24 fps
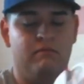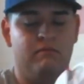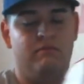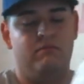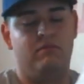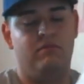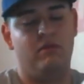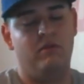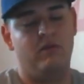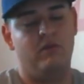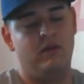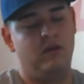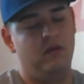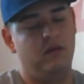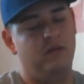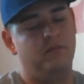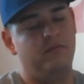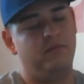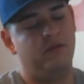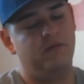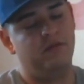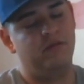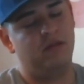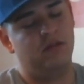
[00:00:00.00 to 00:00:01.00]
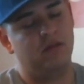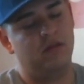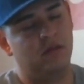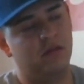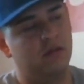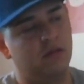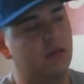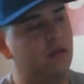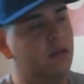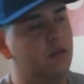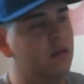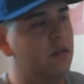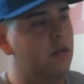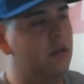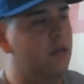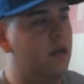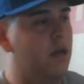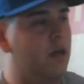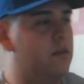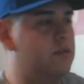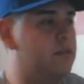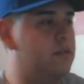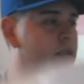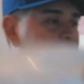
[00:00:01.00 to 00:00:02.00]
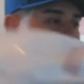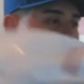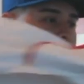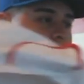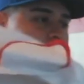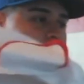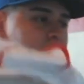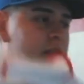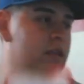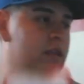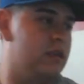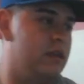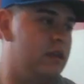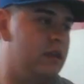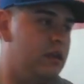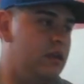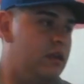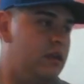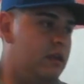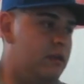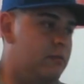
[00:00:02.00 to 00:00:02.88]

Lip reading: blow it up or everything. I was thinking of hanging it like